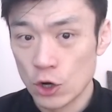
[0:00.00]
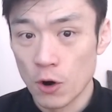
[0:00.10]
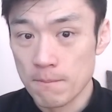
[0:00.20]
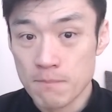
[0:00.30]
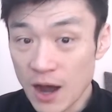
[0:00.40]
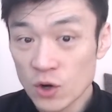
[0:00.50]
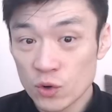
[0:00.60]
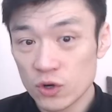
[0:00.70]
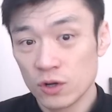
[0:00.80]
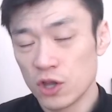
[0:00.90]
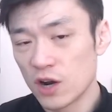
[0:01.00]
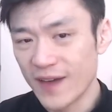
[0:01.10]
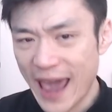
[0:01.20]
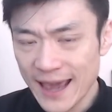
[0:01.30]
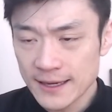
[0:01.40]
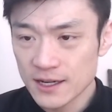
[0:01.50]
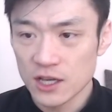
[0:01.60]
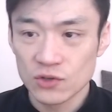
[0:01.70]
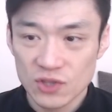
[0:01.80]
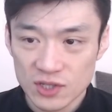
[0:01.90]
mongrel, a lot of anger
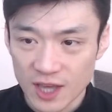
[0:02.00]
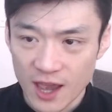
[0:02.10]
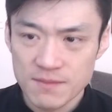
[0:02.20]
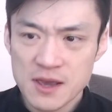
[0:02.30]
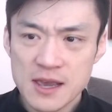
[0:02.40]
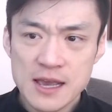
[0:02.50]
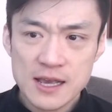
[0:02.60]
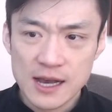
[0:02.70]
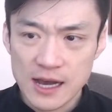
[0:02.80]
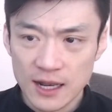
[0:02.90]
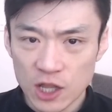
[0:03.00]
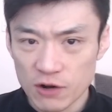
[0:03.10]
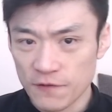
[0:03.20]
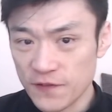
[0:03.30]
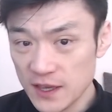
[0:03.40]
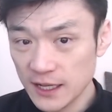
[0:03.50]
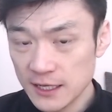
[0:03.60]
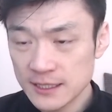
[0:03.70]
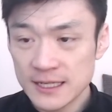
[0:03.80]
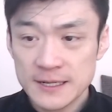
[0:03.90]
into this game. A lot of
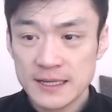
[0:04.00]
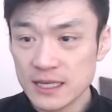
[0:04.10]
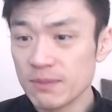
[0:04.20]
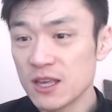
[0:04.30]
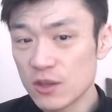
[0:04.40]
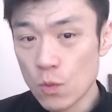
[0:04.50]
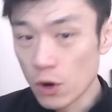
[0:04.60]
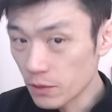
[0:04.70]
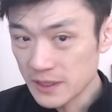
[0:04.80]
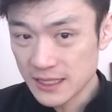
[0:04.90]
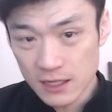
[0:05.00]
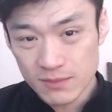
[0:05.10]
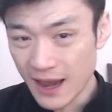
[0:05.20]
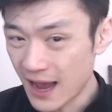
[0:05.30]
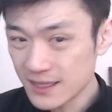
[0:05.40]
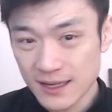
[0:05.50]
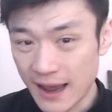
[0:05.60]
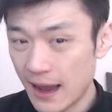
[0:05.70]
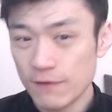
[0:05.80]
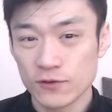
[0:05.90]
feelings, something that the Wallabies team hasn't
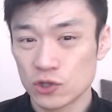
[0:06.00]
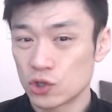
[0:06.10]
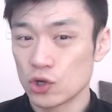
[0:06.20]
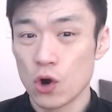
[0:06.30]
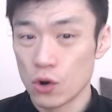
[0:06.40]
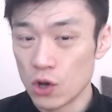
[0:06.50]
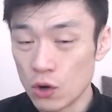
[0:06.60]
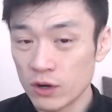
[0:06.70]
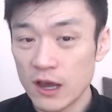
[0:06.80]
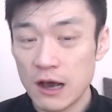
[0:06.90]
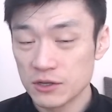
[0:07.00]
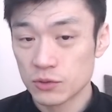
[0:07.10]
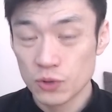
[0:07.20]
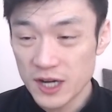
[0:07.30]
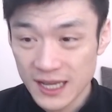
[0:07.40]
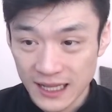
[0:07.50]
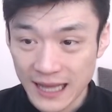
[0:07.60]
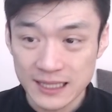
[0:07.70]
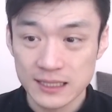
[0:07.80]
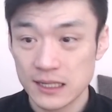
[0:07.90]
had for so long now. I was really glad
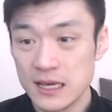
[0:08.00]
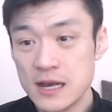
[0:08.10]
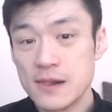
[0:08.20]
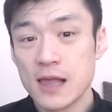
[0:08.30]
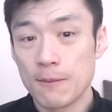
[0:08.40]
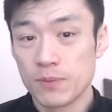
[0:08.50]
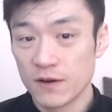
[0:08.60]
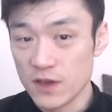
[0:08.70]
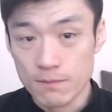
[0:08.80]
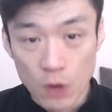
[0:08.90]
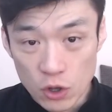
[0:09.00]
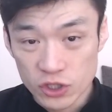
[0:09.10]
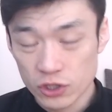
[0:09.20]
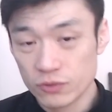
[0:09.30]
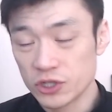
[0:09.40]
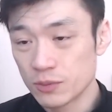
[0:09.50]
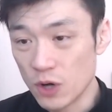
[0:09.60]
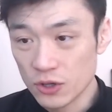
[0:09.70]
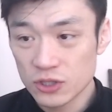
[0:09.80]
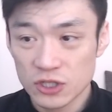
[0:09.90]
to see a bit of an emotional
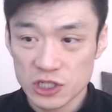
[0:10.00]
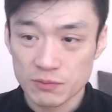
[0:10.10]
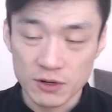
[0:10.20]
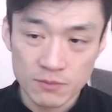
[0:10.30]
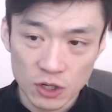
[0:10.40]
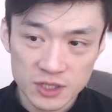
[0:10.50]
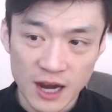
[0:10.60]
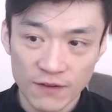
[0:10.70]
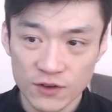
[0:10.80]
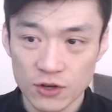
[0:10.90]
response to the Springboks after,